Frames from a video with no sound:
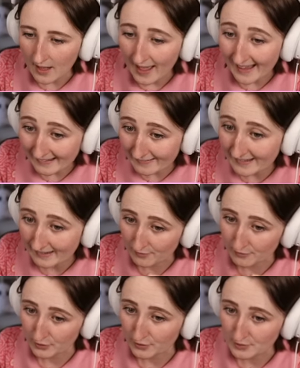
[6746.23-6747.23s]
alien
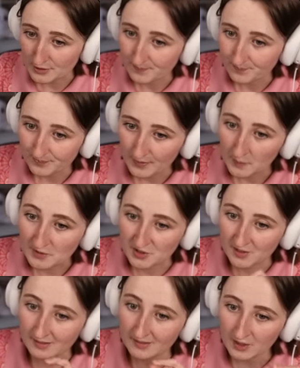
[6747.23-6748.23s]
fruit which is
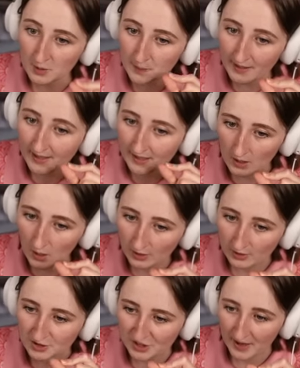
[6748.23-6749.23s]
a little bit
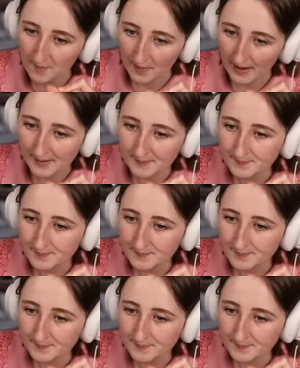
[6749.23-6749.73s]
harder to come by.